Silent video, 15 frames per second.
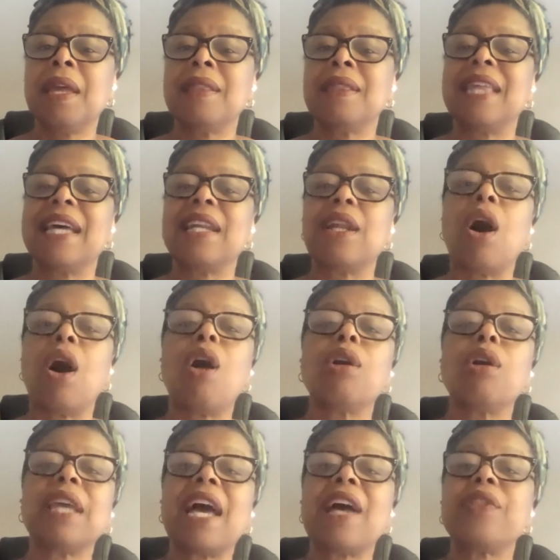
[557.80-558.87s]
That all
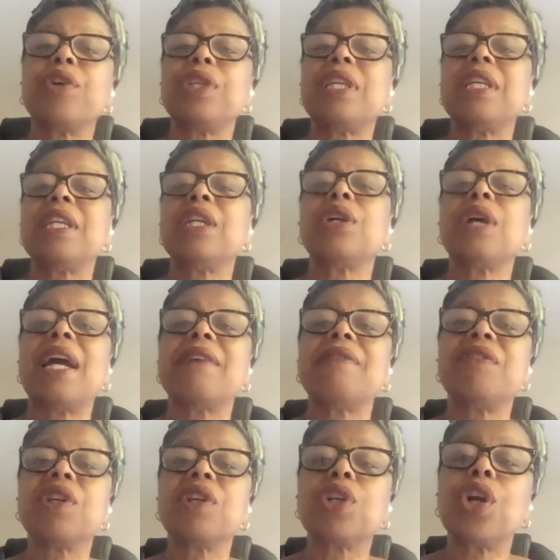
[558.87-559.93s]
gathered here have
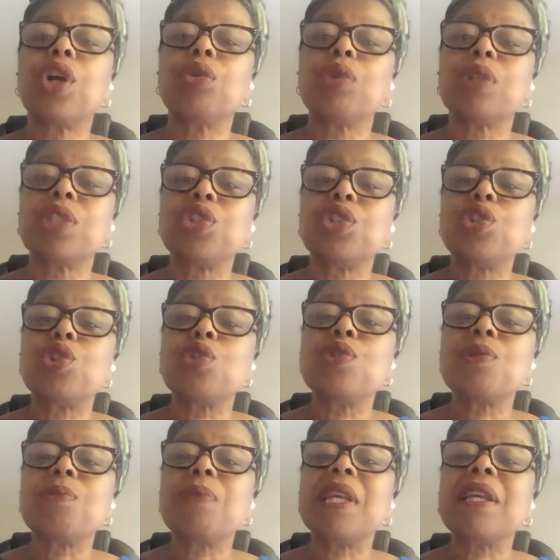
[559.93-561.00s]
the courage to
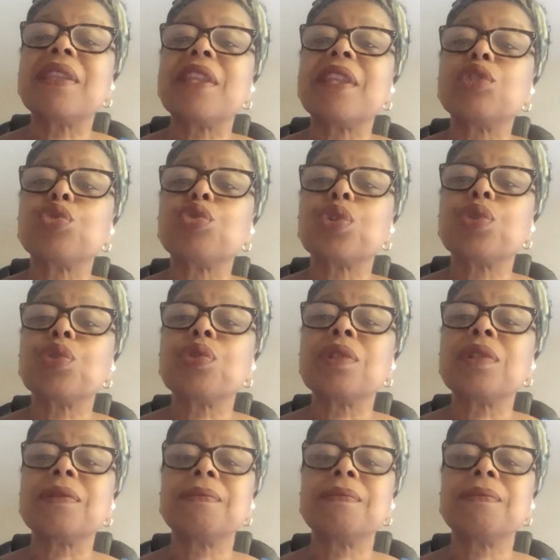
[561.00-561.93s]
speak their truth.